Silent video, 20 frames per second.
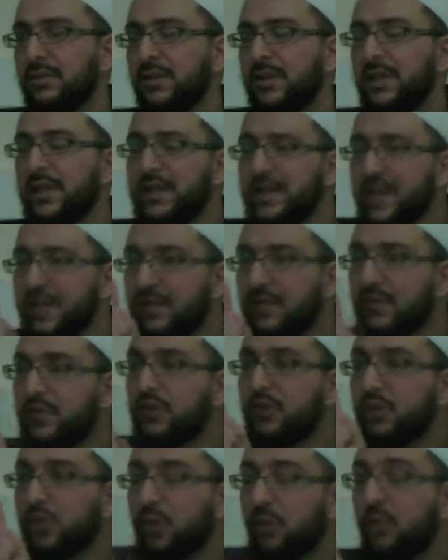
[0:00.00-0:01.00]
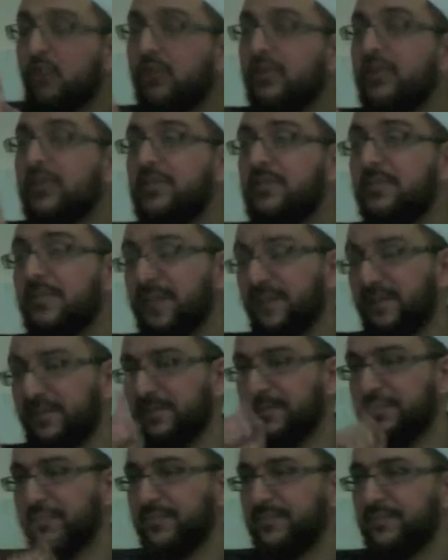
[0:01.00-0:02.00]
He never scolded me.
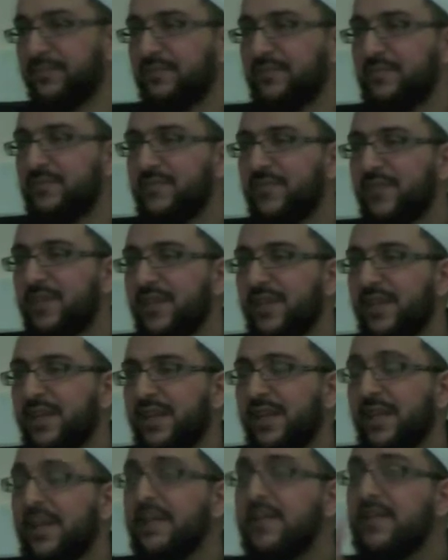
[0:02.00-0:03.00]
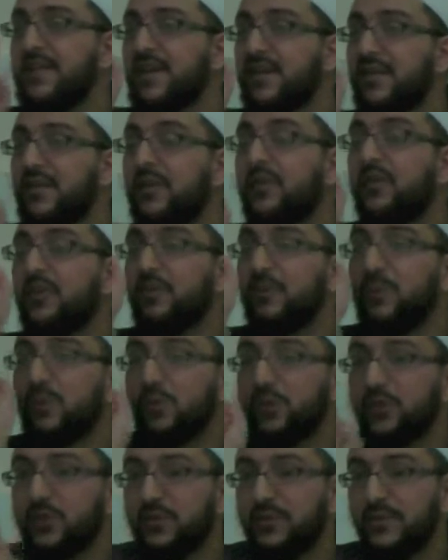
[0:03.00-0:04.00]
He never
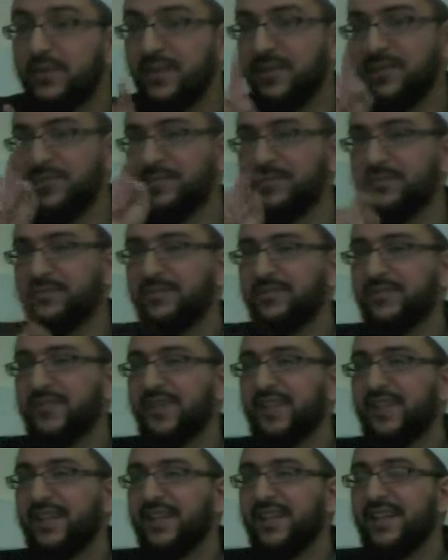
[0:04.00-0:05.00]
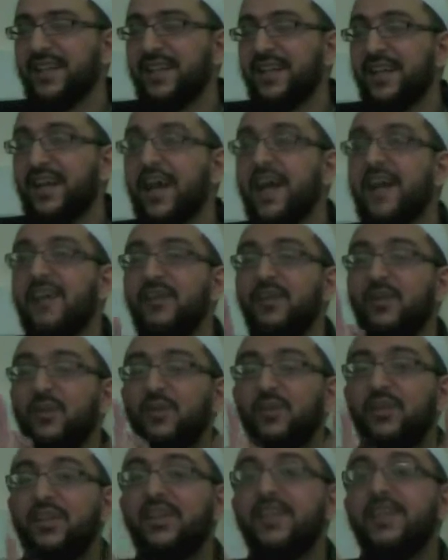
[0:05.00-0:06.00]
rebuked me. And
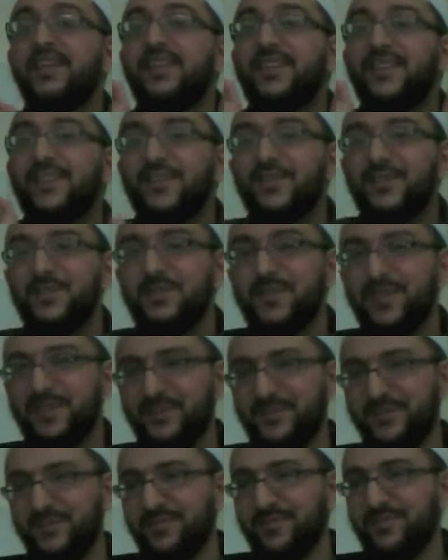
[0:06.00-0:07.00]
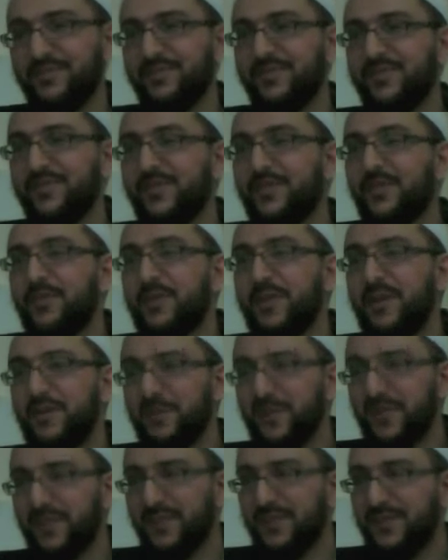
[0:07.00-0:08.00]
nor did he curse me for my
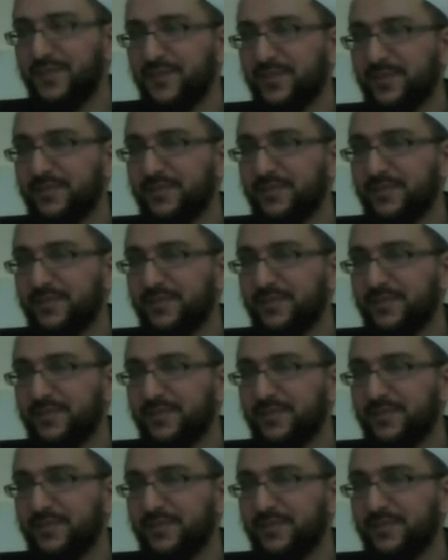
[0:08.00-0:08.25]
behavior.